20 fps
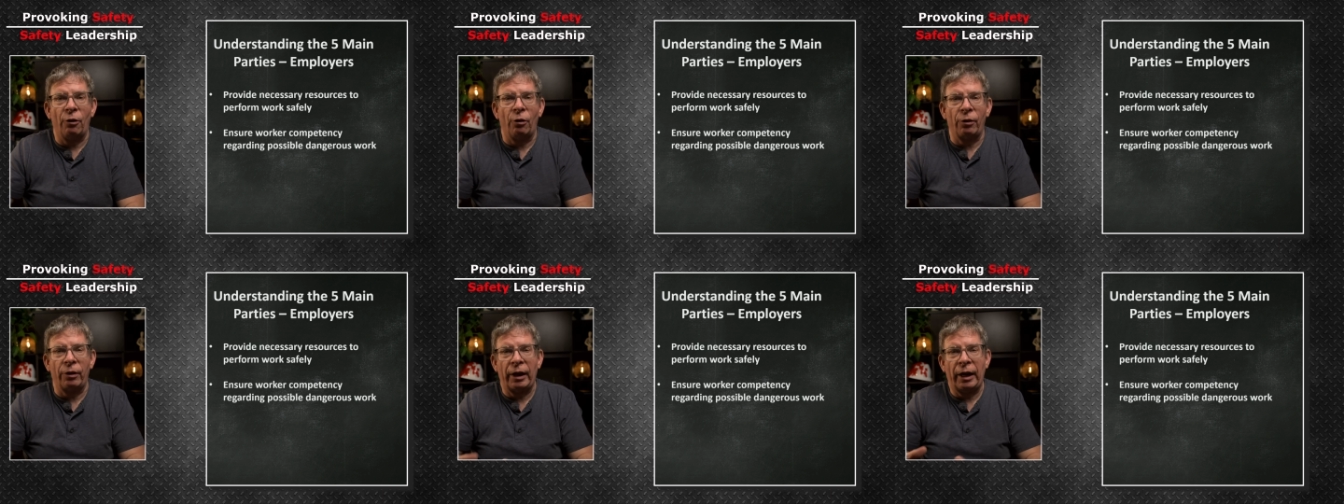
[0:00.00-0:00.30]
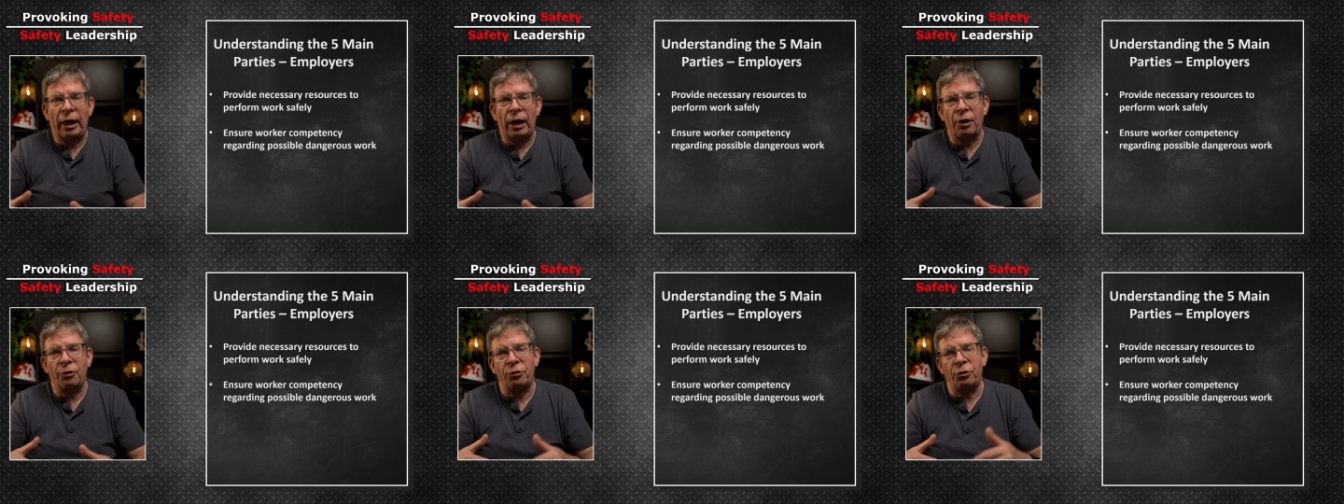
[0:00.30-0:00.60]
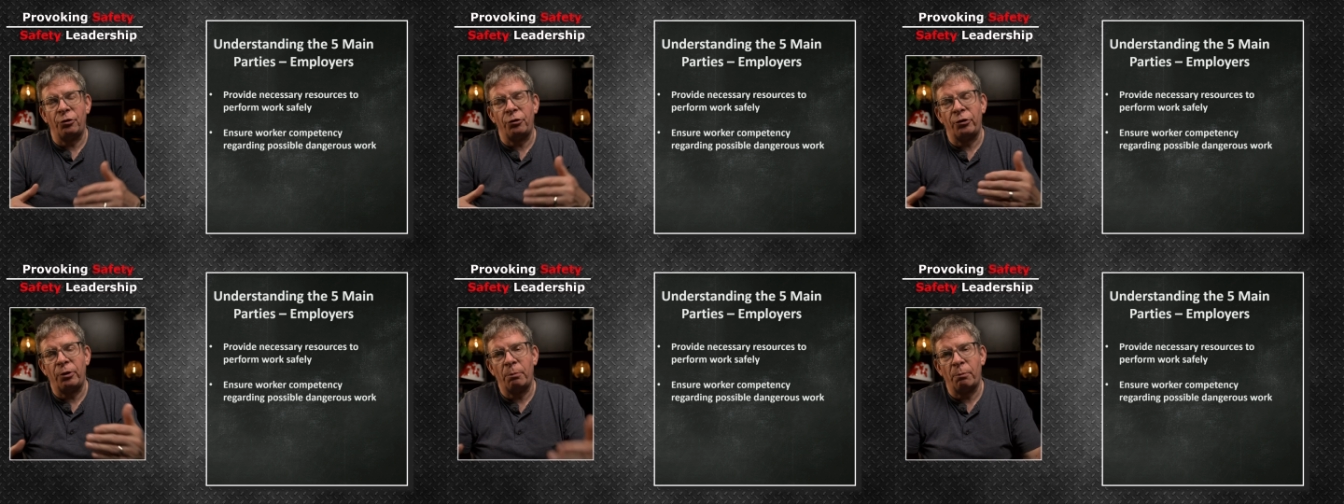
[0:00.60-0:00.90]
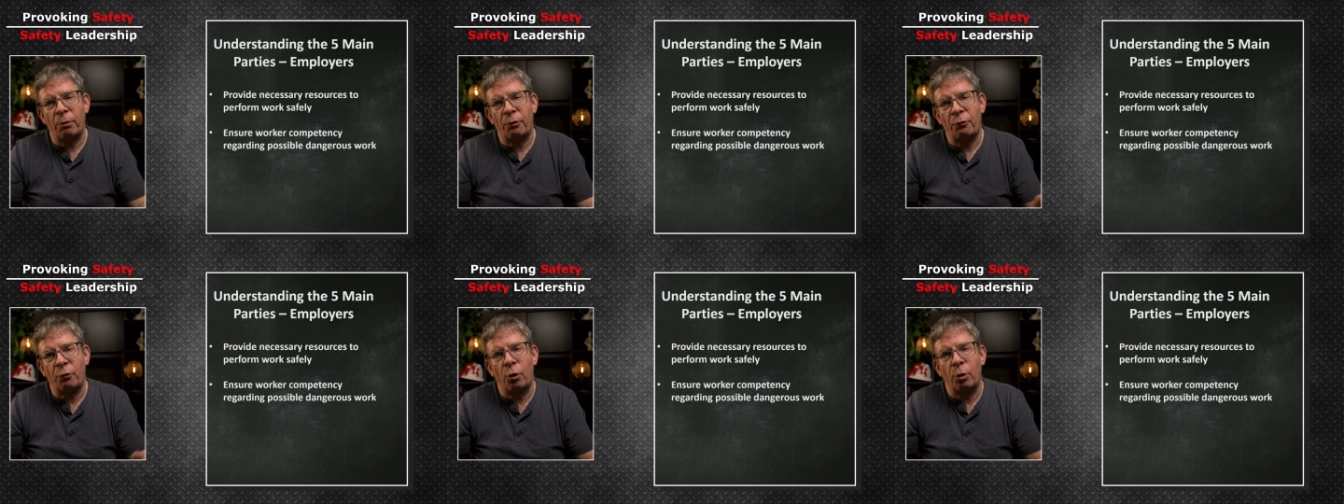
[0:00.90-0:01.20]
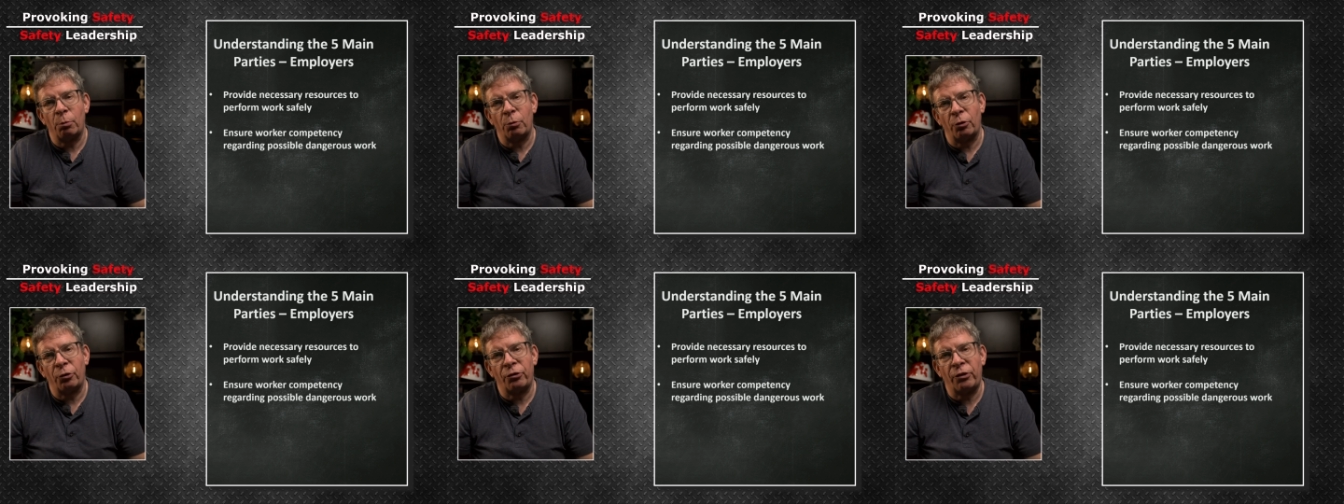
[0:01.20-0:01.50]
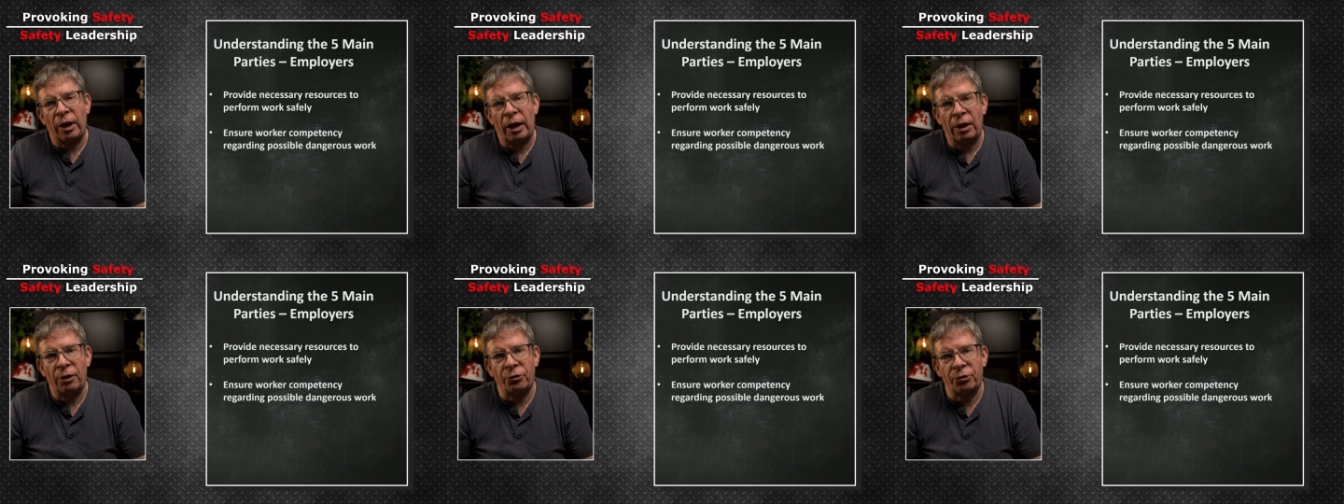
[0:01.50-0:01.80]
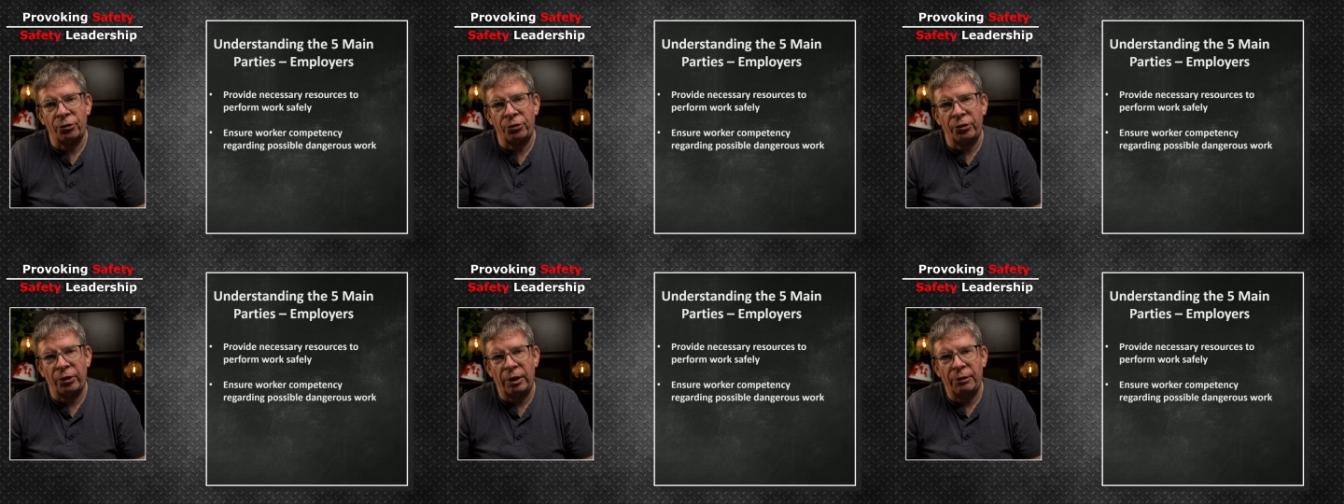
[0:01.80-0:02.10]
all the hazards and perform those
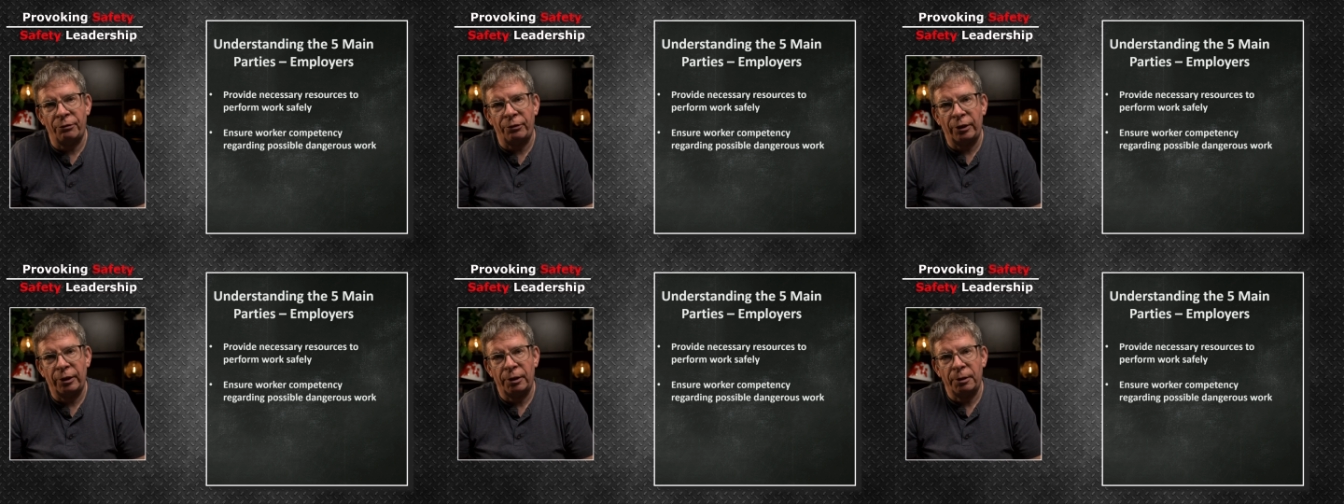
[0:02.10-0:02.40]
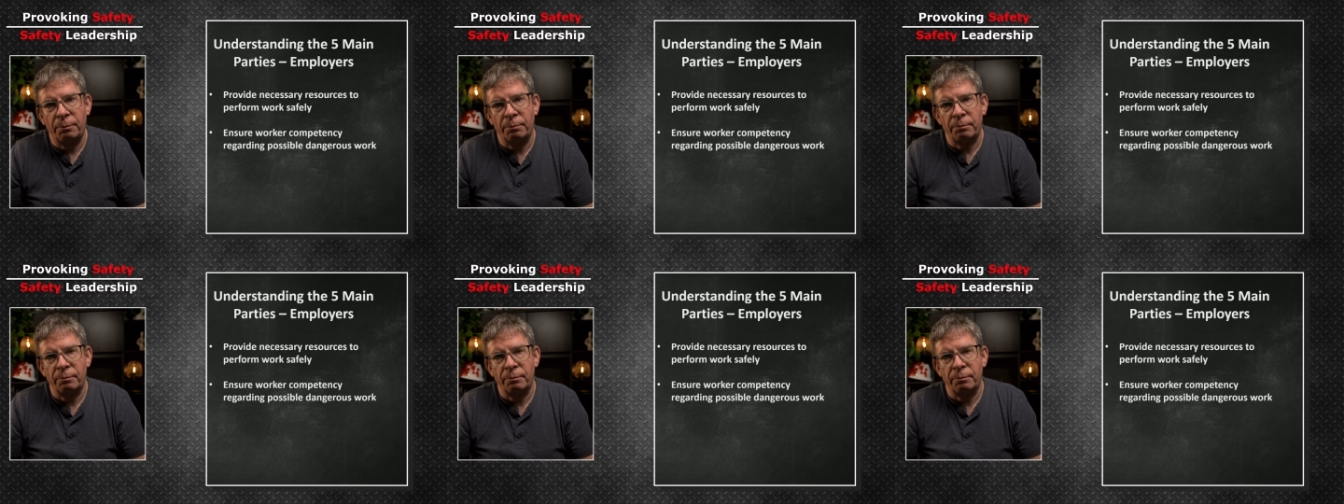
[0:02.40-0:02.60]
tasks safely.